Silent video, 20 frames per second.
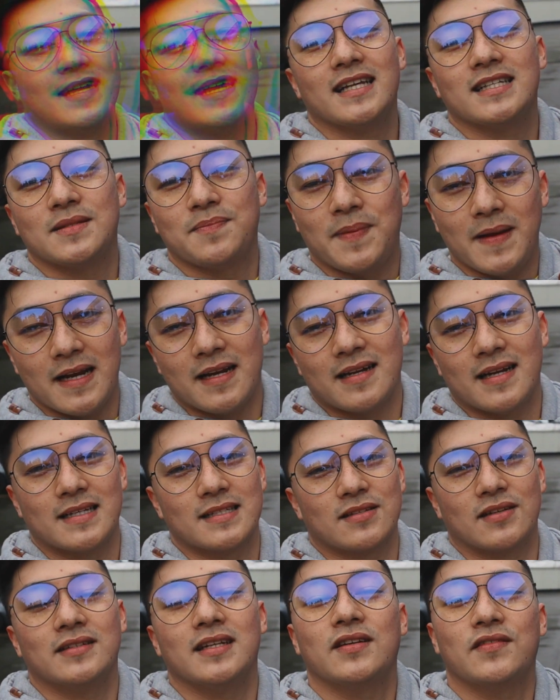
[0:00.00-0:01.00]
the
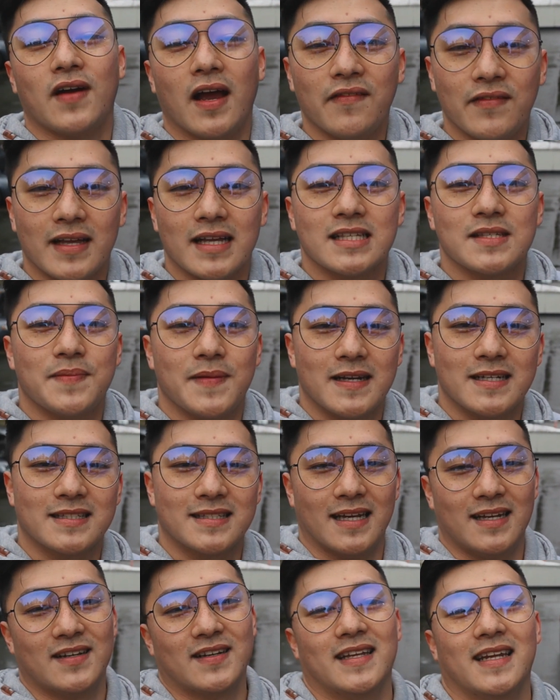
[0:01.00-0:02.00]
experience, or the driving experience
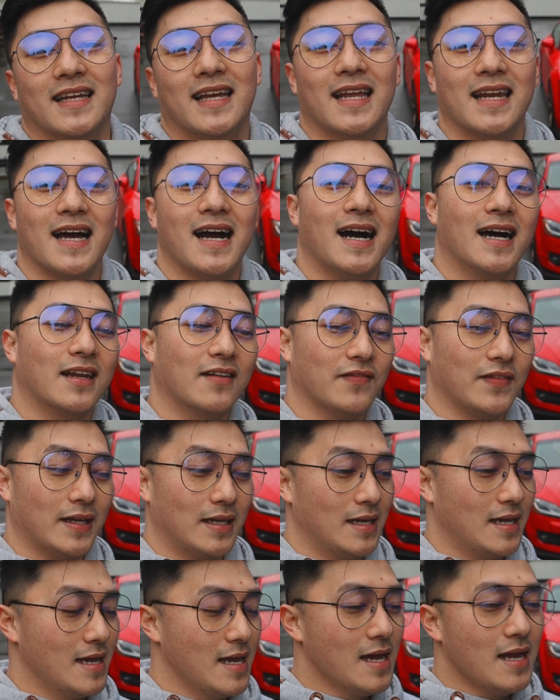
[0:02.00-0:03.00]
that you're gonna get out of
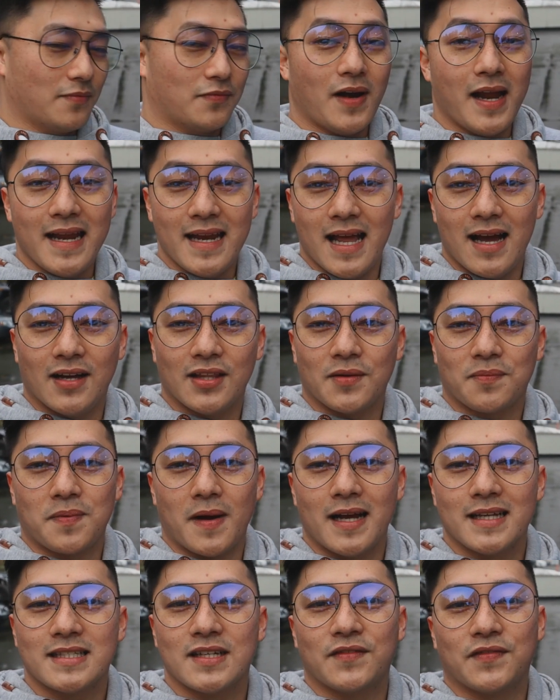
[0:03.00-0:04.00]
it. Right now, the
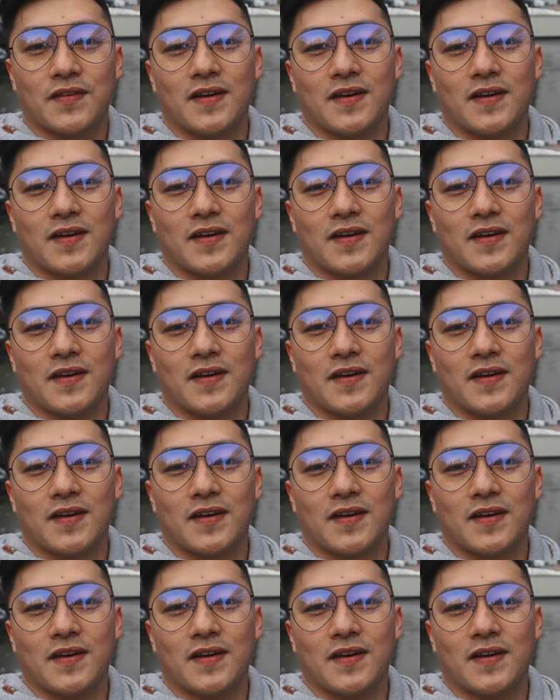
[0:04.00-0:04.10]
pricing